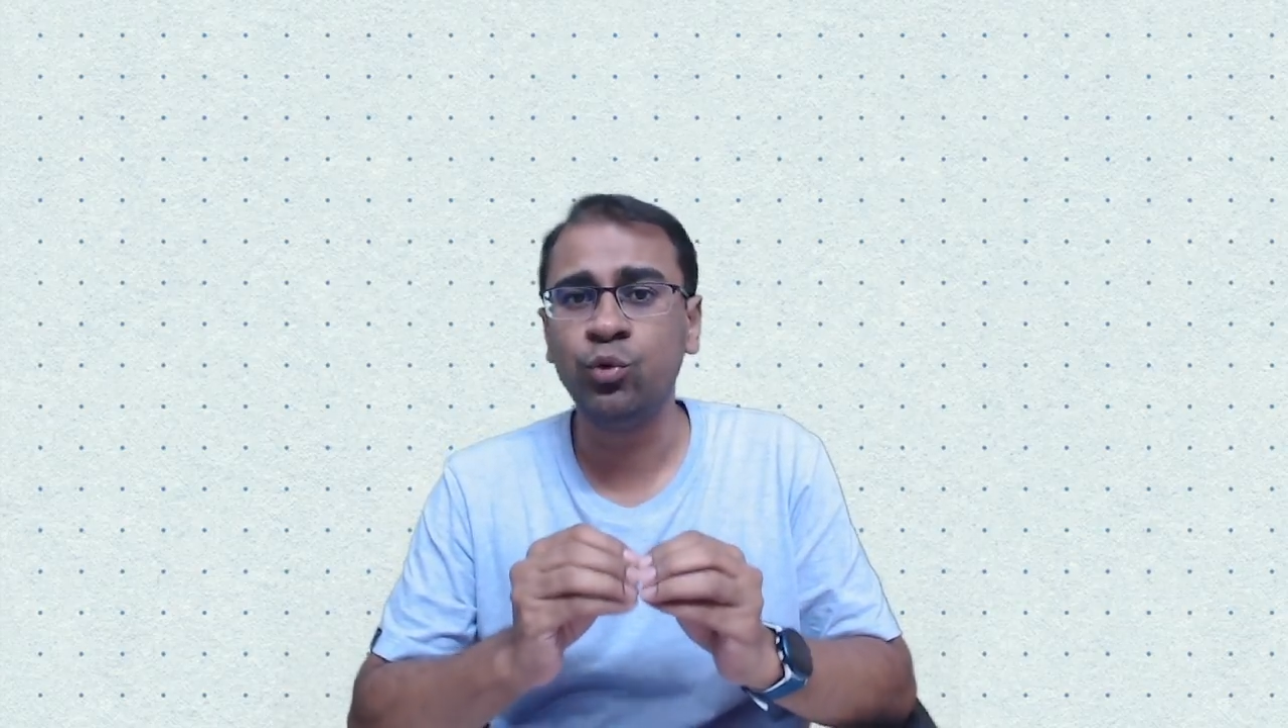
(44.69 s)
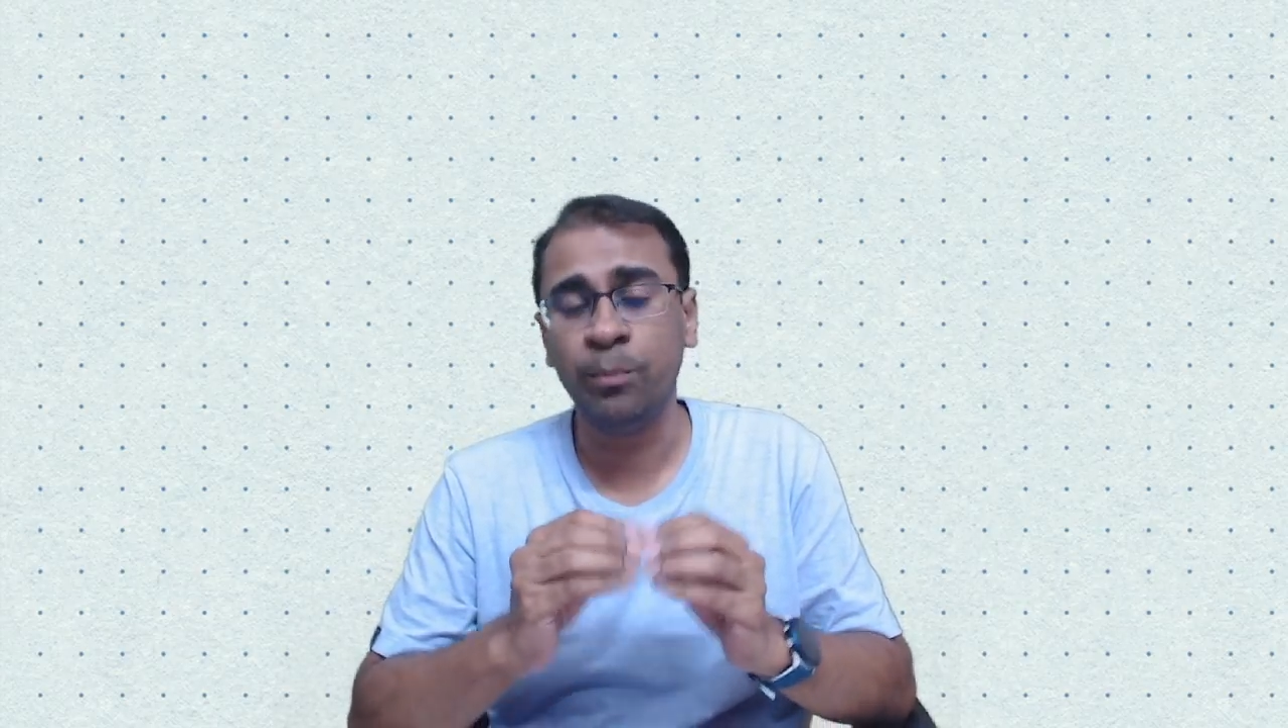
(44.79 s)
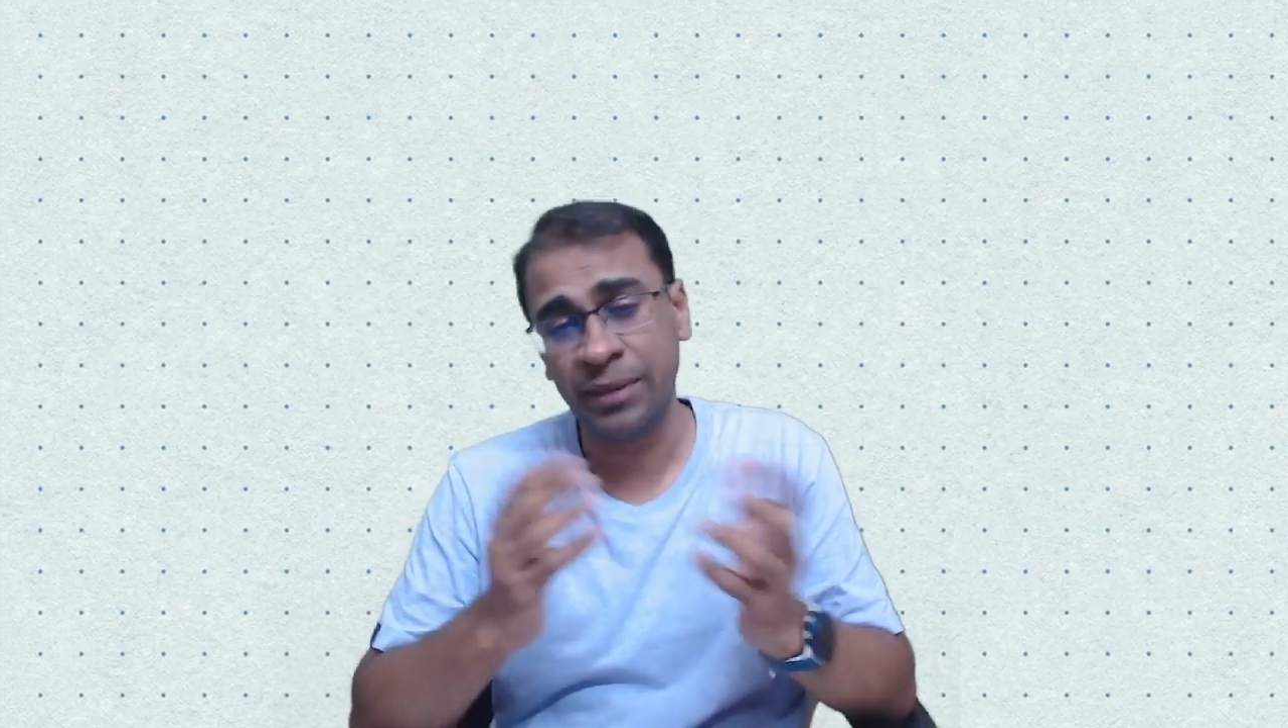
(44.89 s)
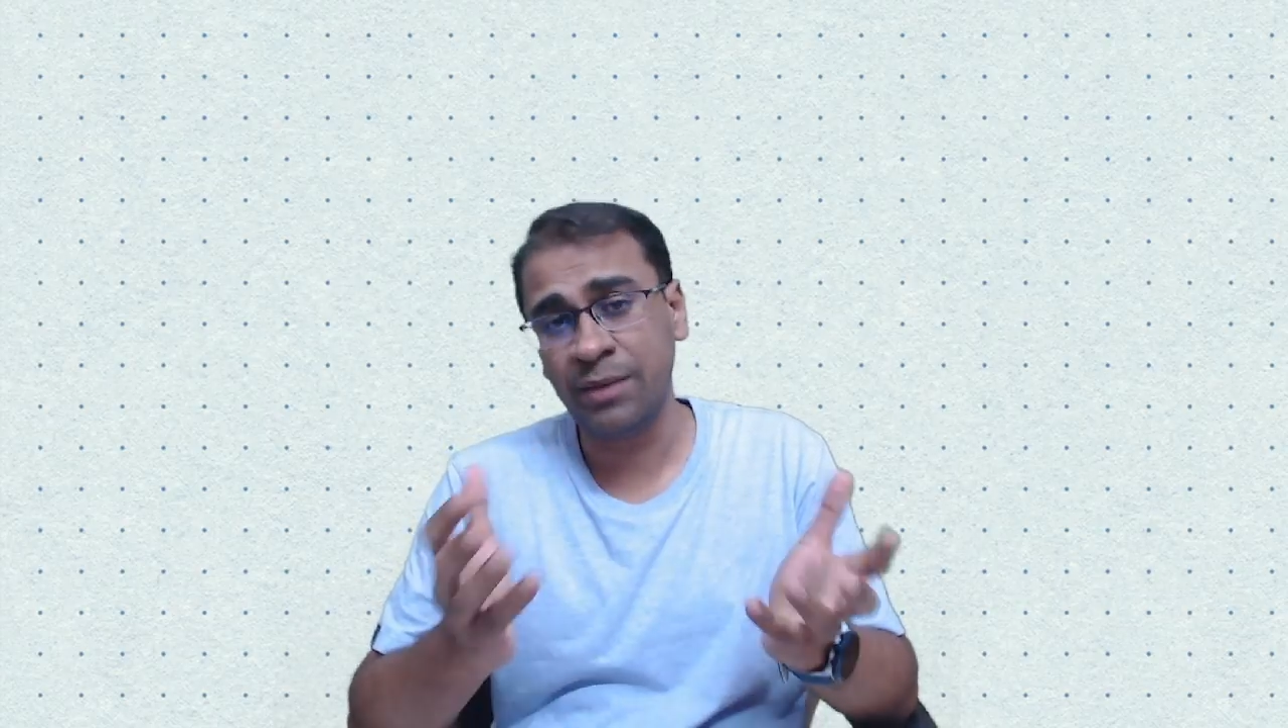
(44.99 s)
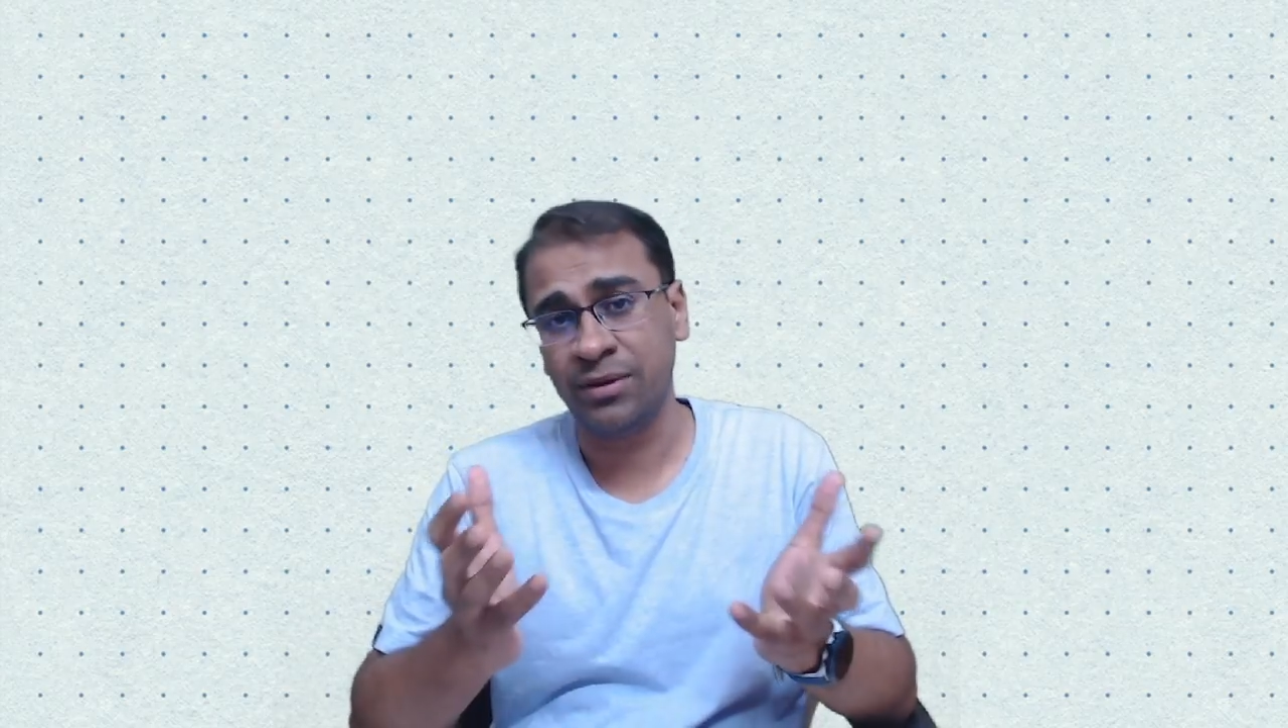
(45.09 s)

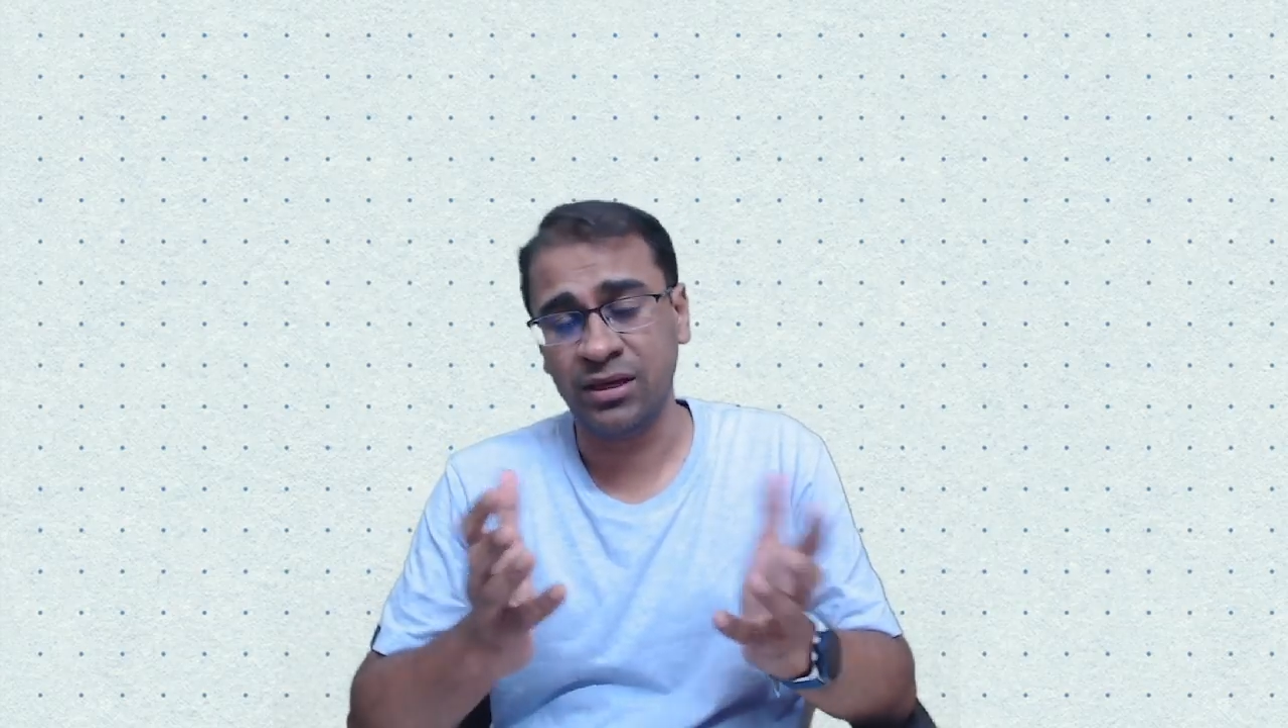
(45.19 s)
Maybe